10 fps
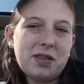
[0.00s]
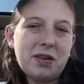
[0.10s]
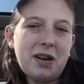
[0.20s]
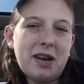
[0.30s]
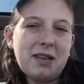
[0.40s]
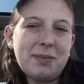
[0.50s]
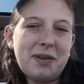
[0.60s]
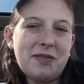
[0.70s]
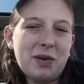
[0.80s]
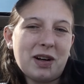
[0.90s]
three days
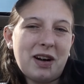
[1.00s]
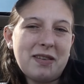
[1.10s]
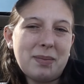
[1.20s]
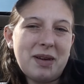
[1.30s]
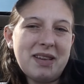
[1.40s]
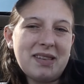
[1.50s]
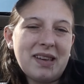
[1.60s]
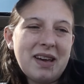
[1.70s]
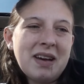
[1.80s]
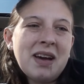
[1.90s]
before Christmas.
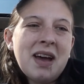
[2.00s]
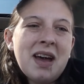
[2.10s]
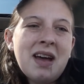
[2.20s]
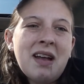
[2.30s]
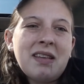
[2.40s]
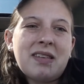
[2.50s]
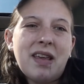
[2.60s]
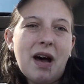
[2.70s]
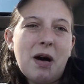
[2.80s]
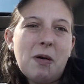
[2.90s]

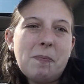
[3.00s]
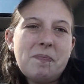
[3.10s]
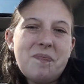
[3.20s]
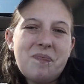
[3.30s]
So